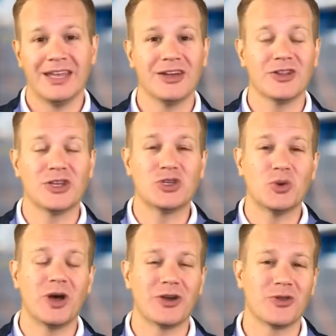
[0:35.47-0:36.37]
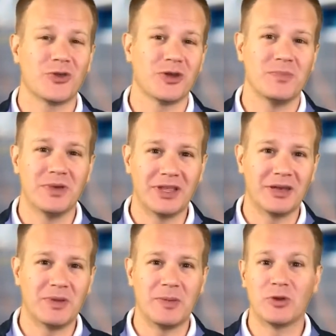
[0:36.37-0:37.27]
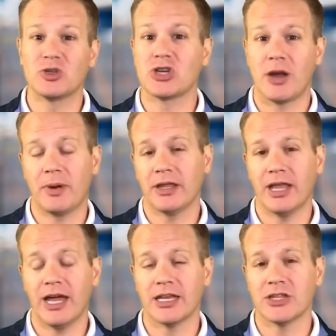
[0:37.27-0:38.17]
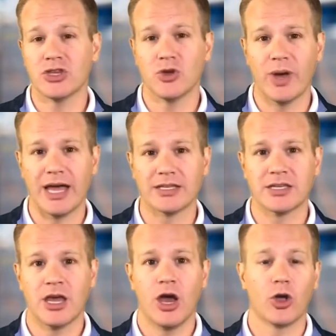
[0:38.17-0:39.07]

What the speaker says: Nearly 230 million people shop online in the US,